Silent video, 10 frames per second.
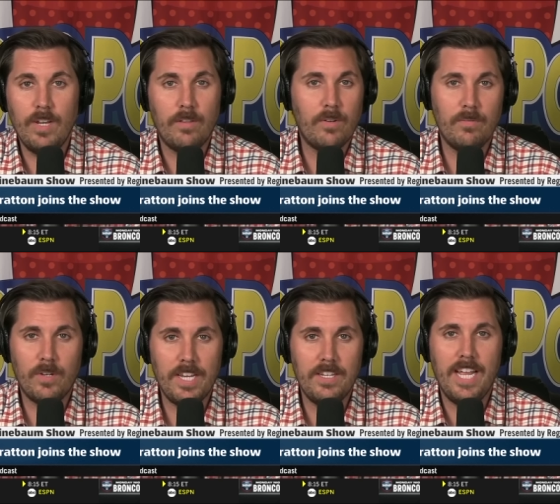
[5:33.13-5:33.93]
they're they're
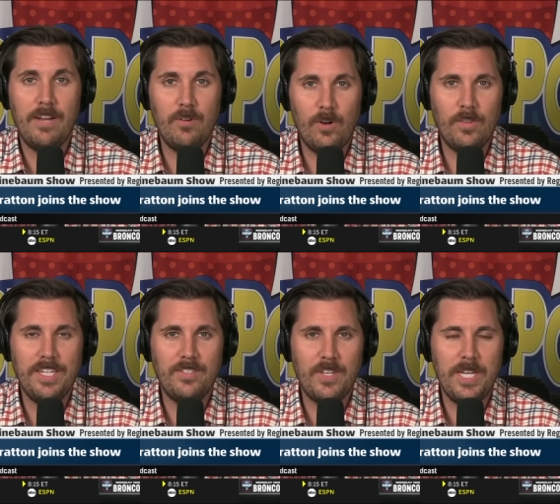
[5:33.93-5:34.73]
getting down to all
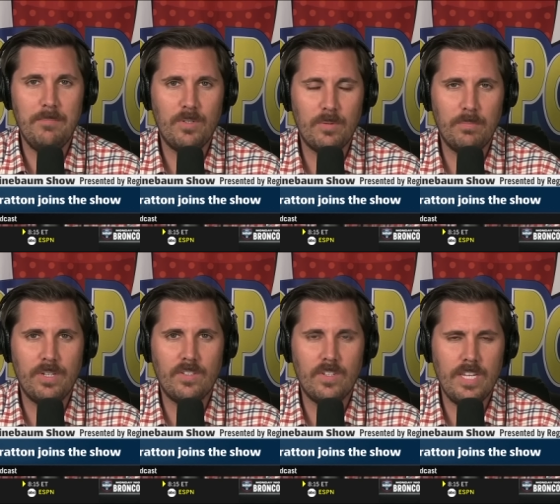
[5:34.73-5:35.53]
these teams,
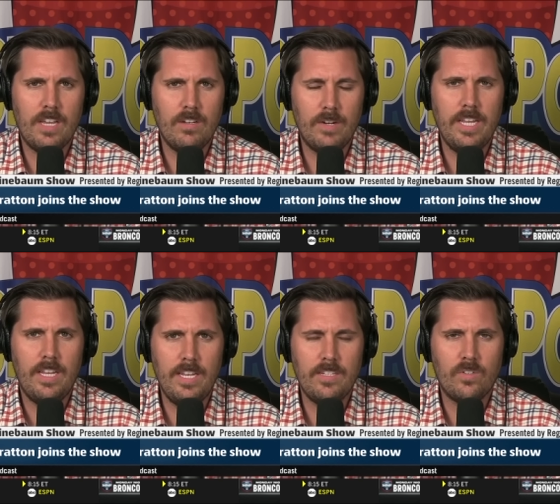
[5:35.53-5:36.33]
but uh, yeah, no, it,
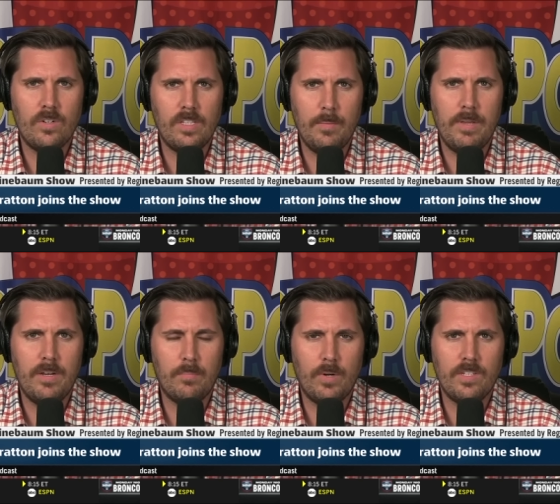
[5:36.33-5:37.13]
it has certainly been
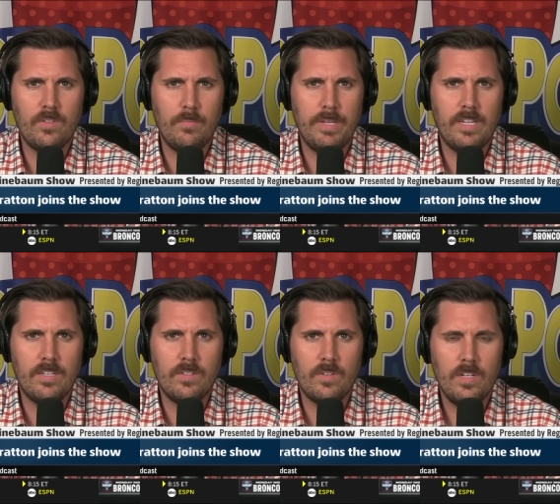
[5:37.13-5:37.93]
impressive
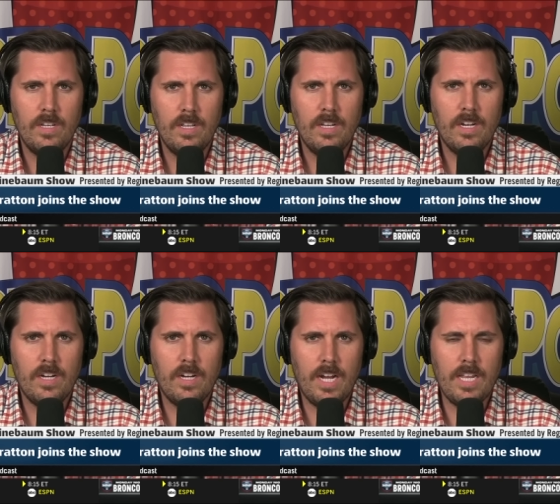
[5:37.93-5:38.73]
because
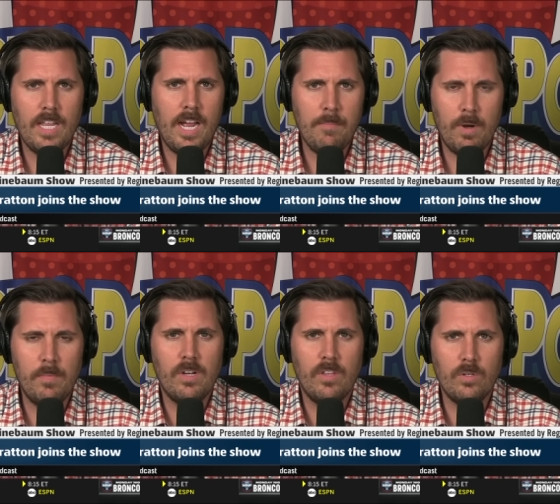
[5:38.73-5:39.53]
uh, I, am
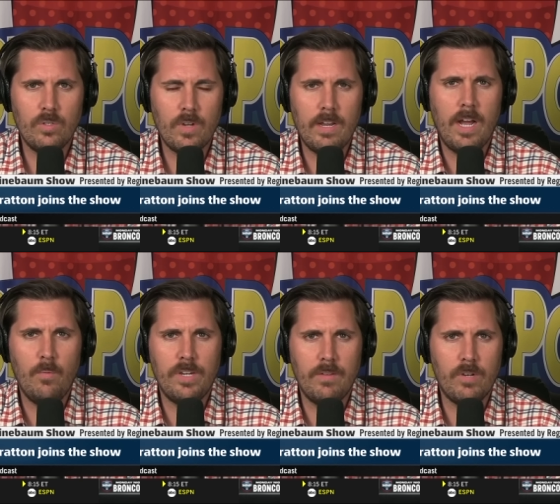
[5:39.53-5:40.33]
among those. I, I,
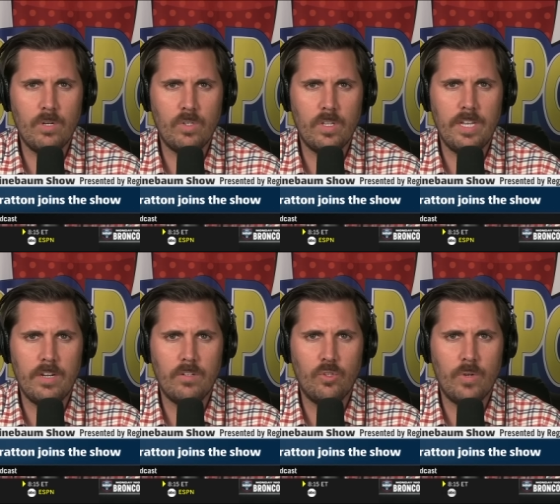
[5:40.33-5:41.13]
would give Coach of the Year
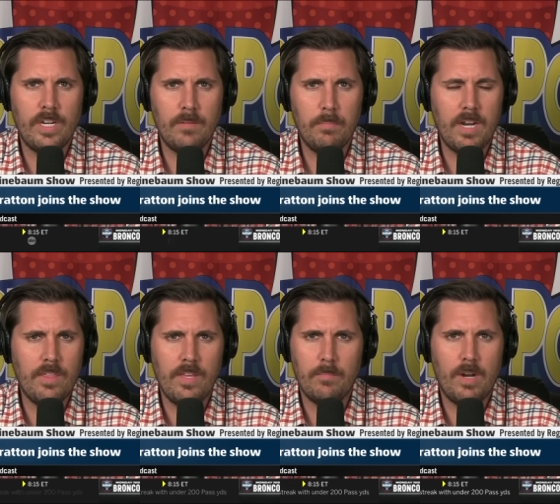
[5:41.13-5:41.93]
to Drink, but I
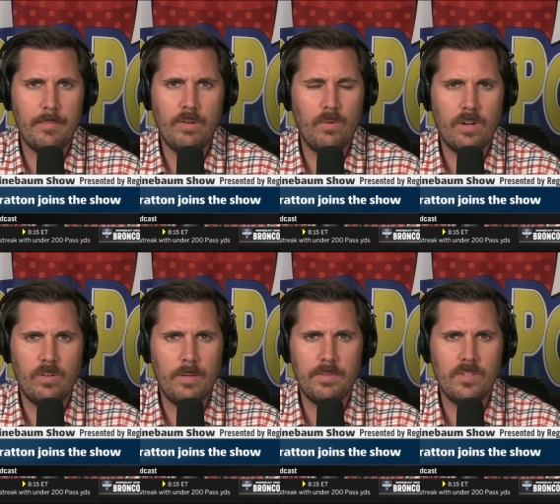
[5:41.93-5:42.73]
think probably runner
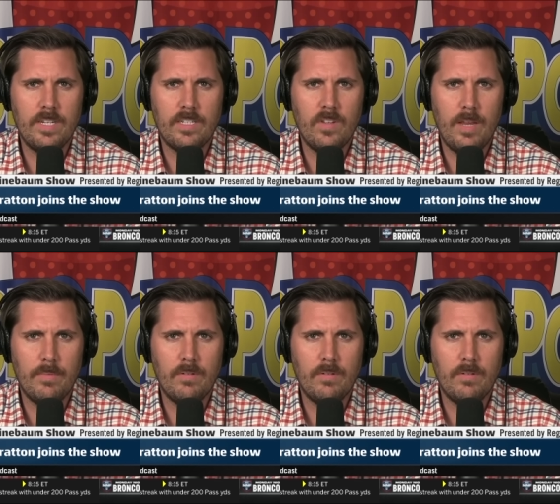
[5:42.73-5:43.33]
up is Nick Saban.